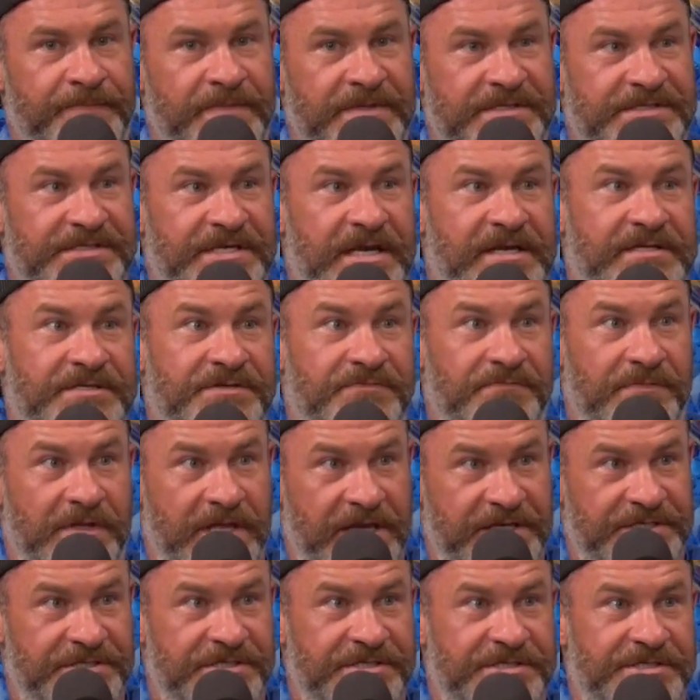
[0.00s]
sex and
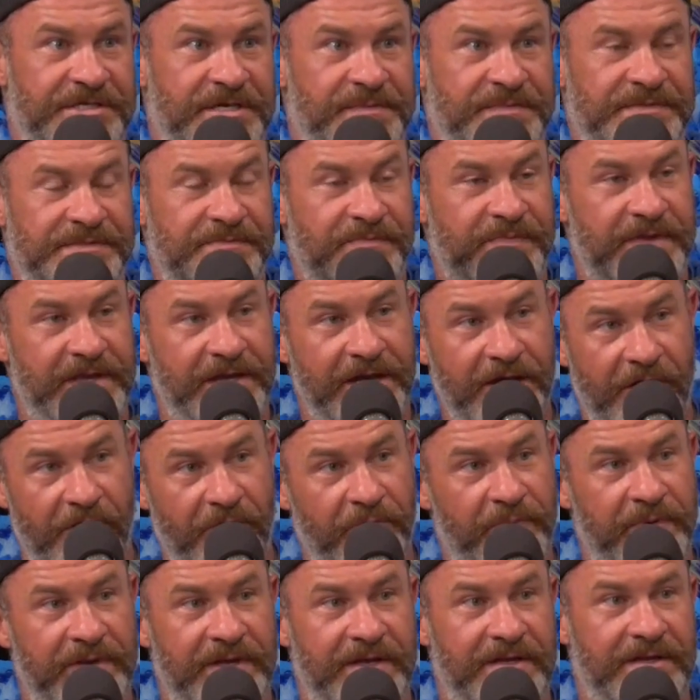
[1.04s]
relationships and being
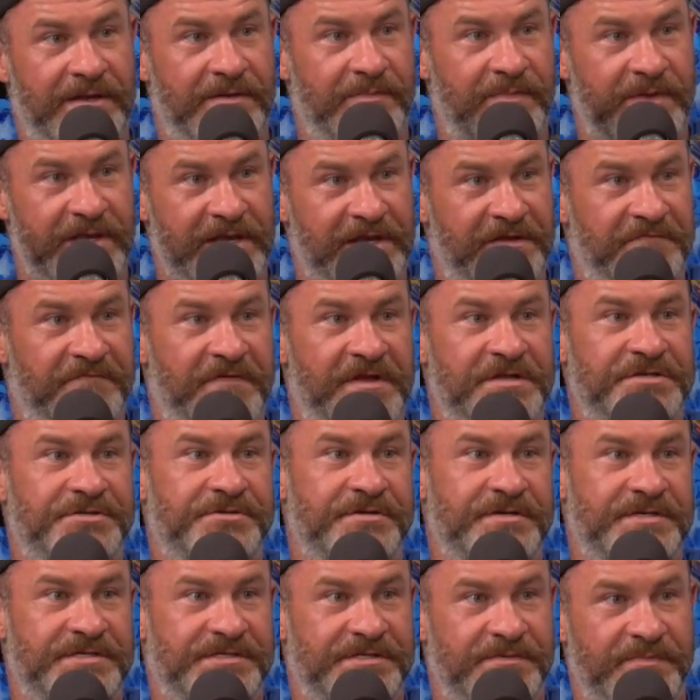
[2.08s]
open and being
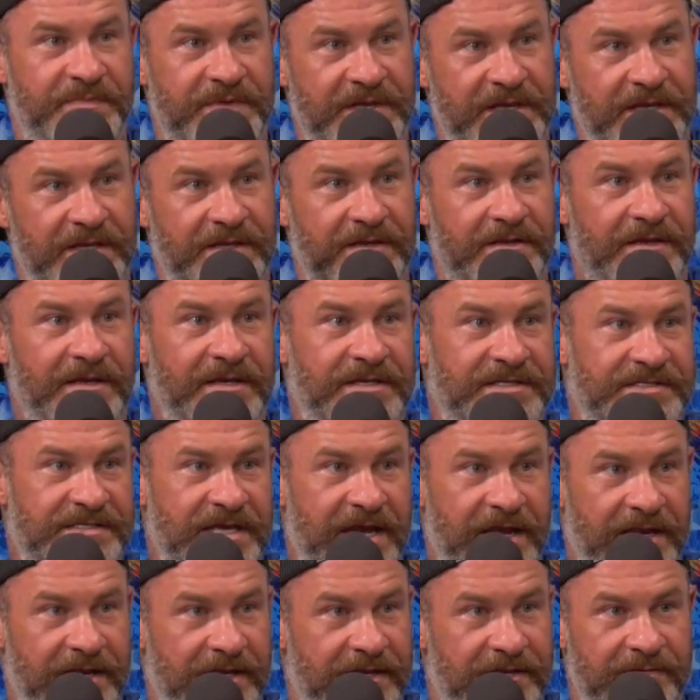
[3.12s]
adventurous and being
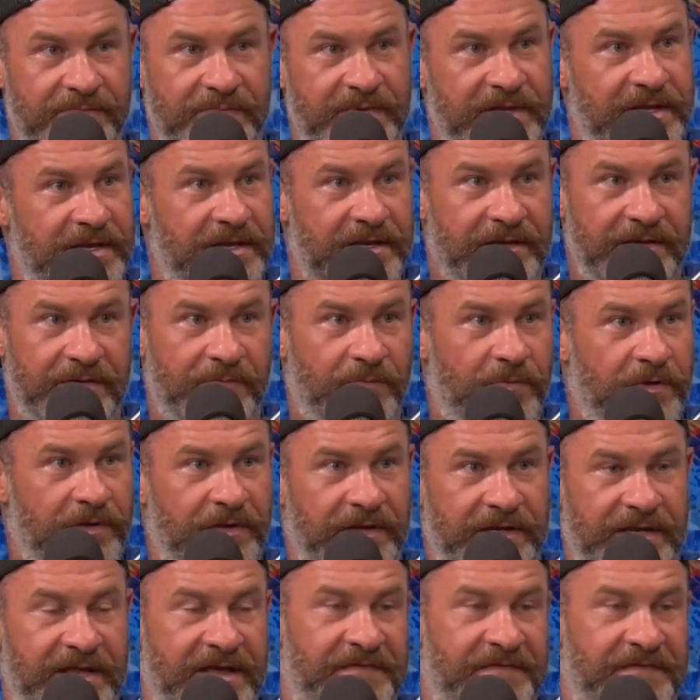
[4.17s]
exciting and being willing